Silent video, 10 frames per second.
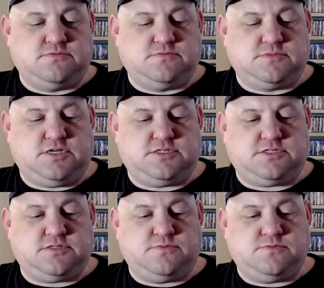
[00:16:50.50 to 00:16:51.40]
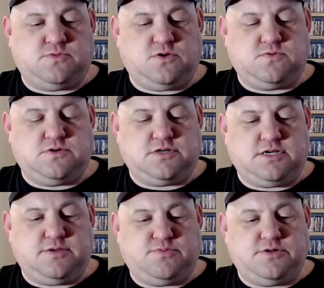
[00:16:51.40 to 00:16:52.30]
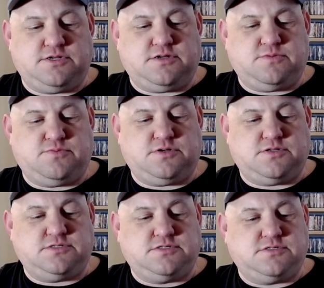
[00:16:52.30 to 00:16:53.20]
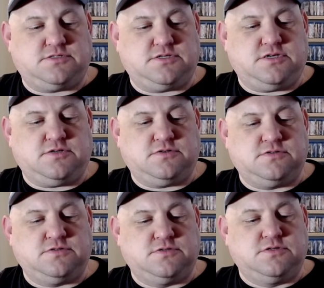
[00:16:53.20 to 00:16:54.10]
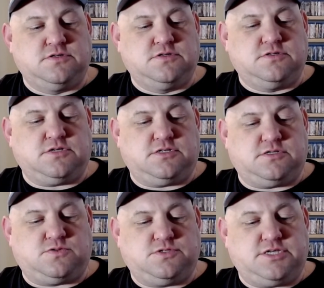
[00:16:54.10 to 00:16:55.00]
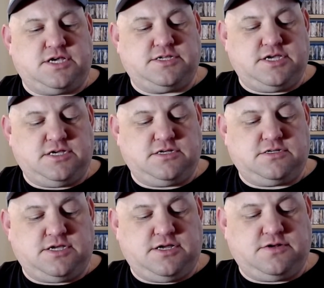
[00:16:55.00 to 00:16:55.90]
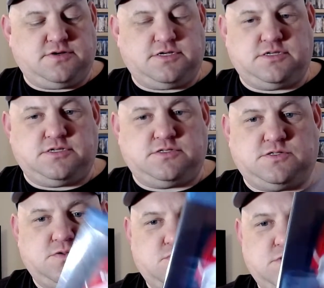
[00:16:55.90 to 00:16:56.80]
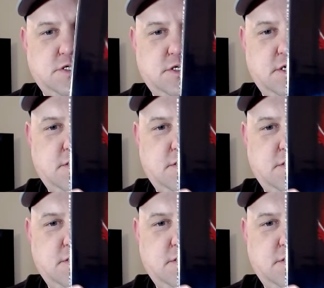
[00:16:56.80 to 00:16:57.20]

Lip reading: Custom artwork I got printed out to put all these discs together. Got the 28 days later and 28